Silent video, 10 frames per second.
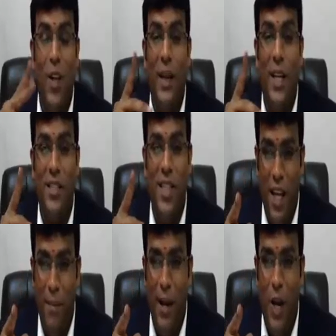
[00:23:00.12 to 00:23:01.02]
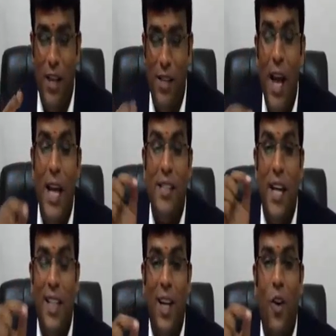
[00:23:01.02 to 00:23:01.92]
is taking because
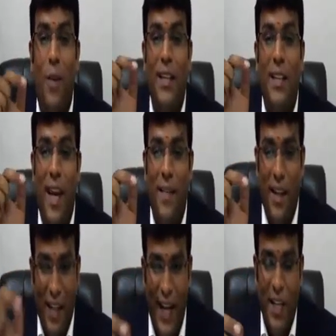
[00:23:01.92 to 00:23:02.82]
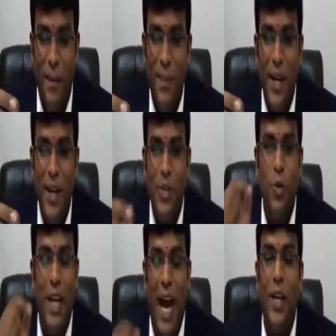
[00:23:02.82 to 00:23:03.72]
central government gave a right to
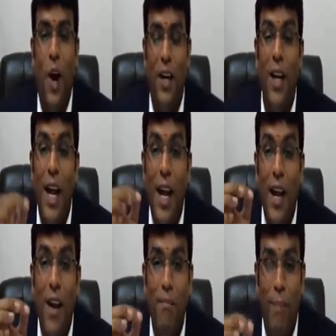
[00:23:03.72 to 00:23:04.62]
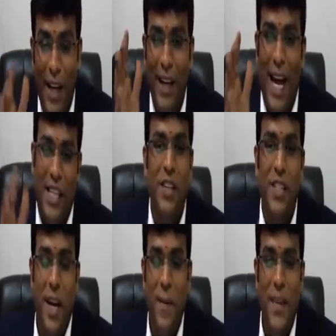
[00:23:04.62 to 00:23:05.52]
carry on mining
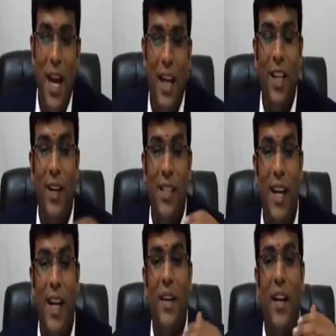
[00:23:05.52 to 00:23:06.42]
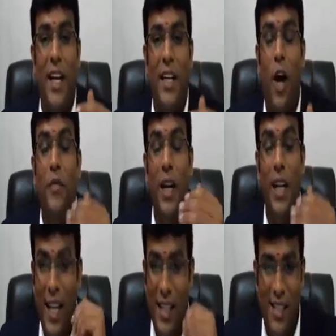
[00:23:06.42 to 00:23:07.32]
activity. Otherwise, they gave a right of
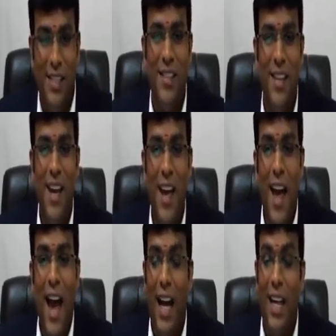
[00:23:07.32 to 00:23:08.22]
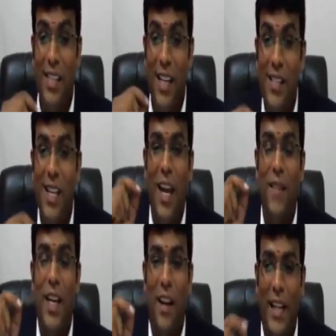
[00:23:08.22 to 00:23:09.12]
lease. And since they gave
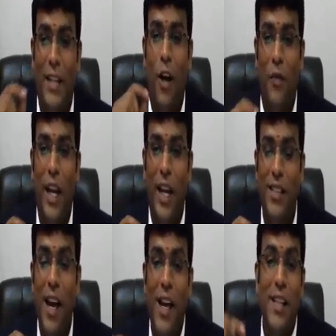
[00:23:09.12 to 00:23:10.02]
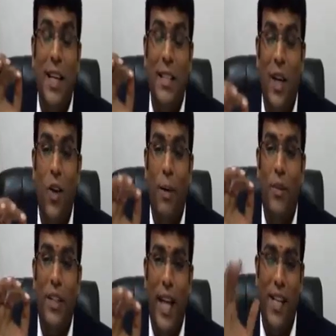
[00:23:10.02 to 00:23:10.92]
the right of lease, central government
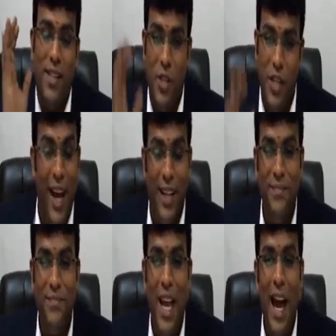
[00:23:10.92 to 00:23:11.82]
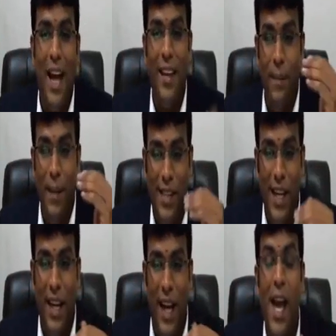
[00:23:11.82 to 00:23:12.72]
will take some share. And that is
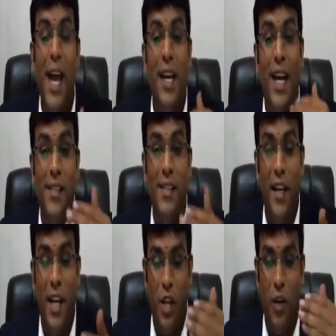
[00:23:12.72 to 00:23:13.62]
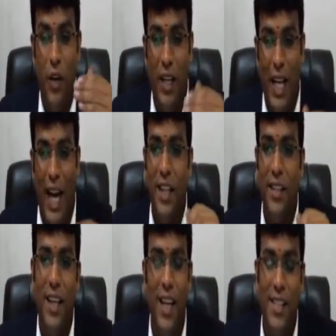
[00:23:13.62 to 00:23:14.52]
basically consideration for granting
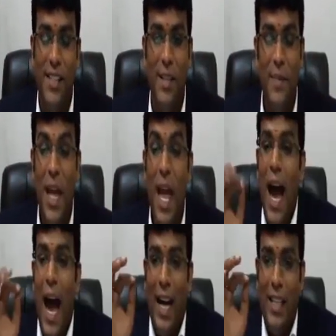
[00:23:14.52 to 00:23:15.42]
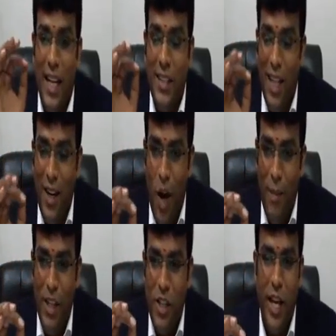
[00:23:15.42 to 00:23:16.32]
the lease. And central
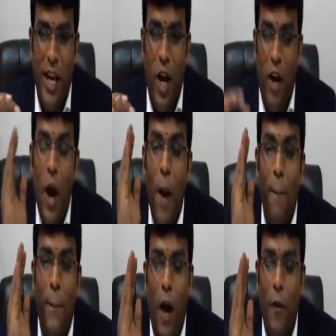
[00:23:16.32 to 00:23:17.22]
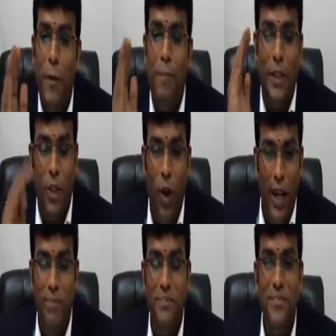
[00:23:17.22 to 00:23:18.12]
government share of profit
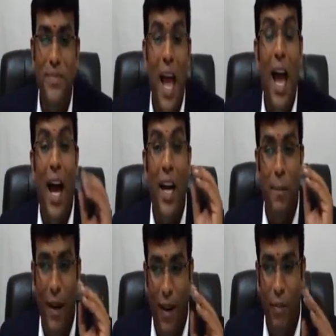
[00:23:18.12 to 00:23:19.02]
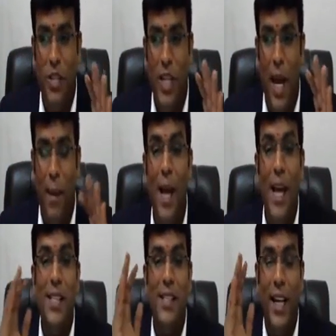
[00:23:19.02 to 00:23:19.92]
petroleum, I repeat one more time,
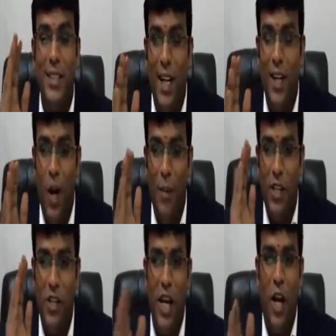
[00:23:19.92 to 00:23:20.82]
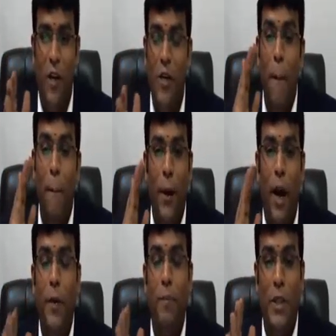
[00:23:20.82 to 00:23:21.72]
central government share of
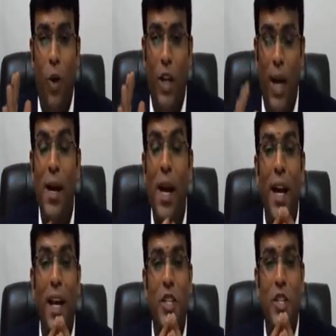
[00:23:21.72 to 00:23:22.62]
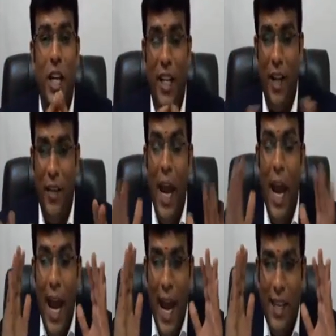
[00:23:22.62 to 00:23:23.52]
profit petroleum is
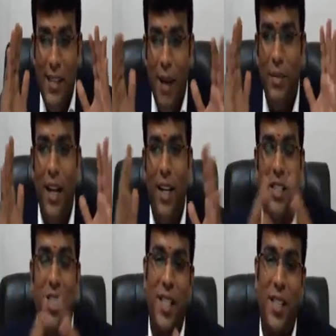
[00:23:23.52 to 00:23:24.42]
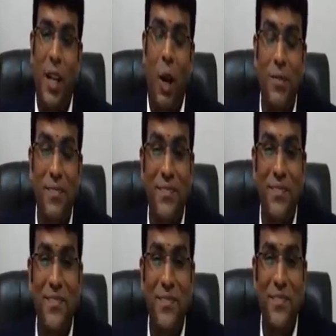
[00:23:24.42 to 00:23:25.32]
straightaway exempt under GST law.
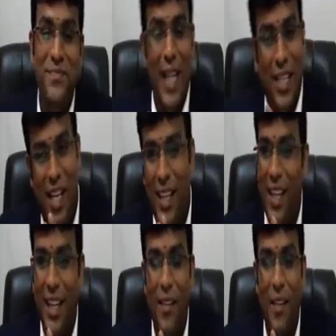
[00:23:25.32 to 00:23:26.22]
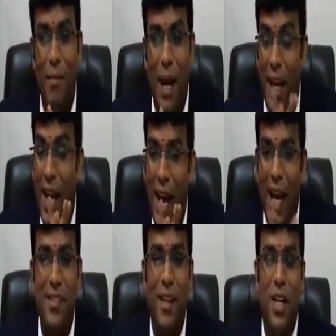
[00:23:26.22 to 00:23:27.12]
That's clearly given by
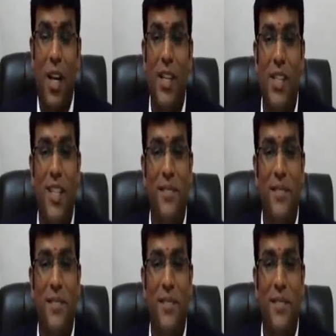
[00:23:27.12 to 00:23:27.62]
exemption list.